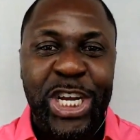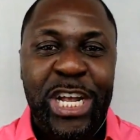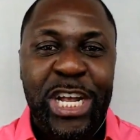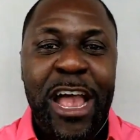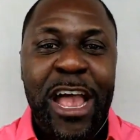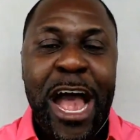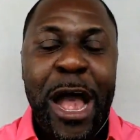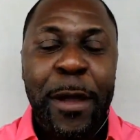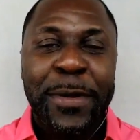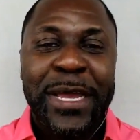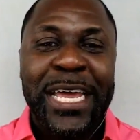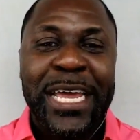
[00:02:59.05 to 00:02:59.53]

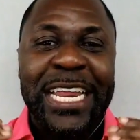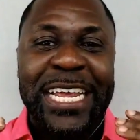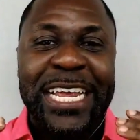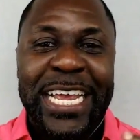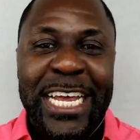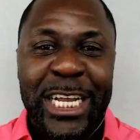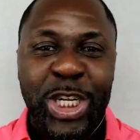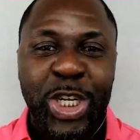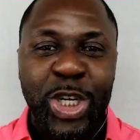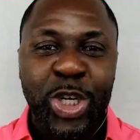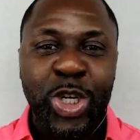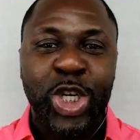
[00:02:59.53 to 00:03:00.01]
I'm going to
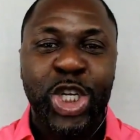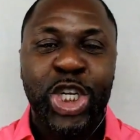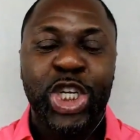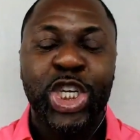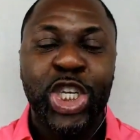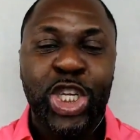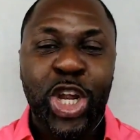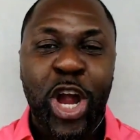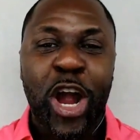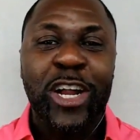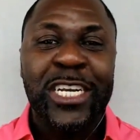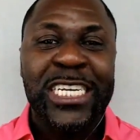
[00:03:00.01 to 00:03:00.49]
get you to
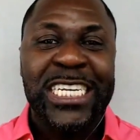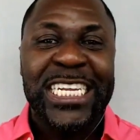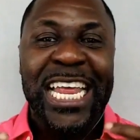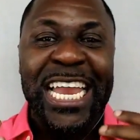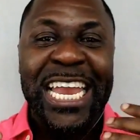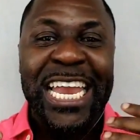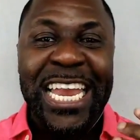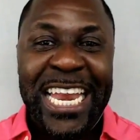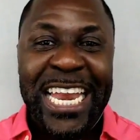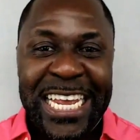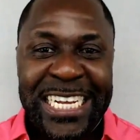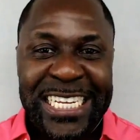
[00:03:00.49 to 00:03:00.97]
start to
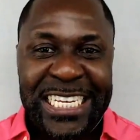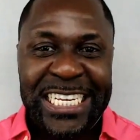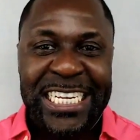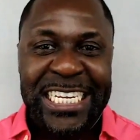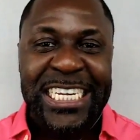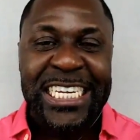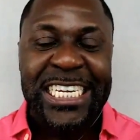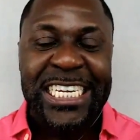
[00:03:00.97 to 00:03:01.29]
listen to